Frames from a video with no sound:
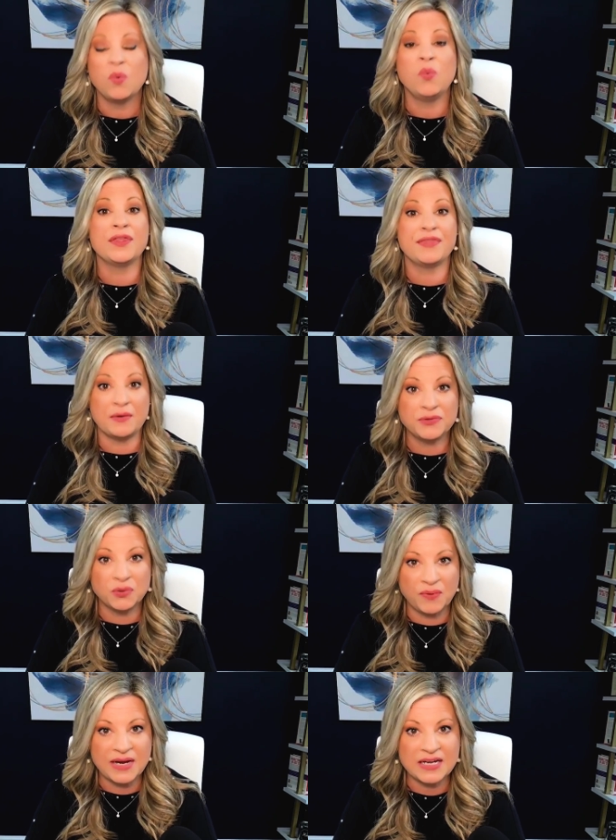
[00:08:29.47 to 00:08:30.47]
without
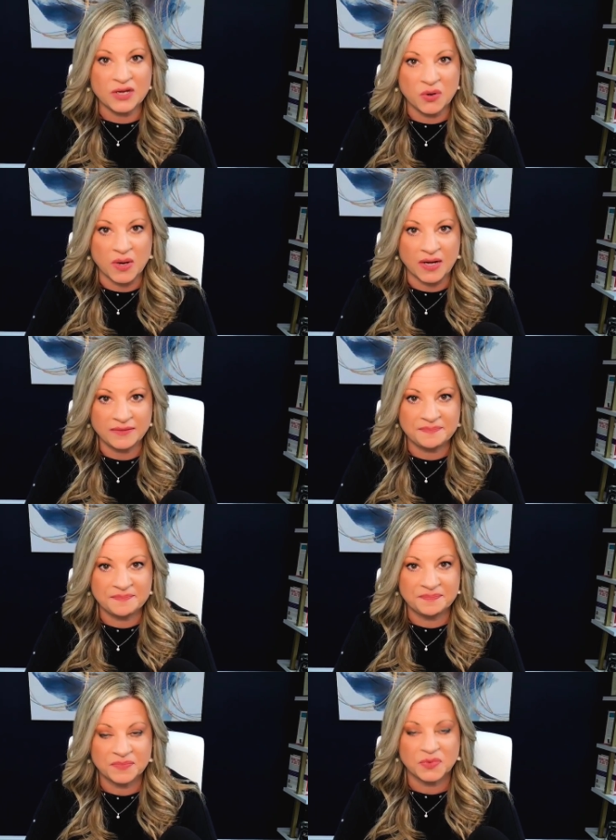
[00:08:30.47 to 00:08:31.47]
the radio on,
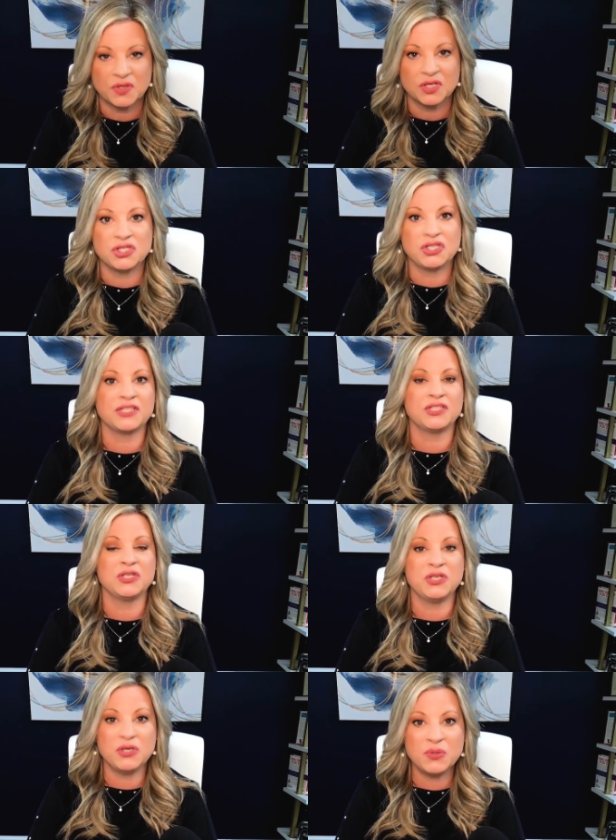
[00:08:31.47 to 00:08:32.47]

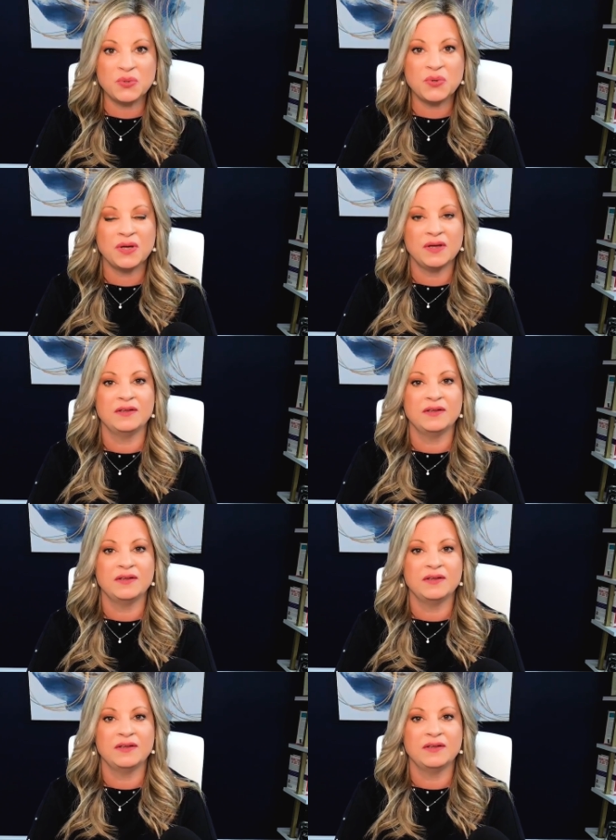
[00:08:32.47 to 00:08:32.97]
just you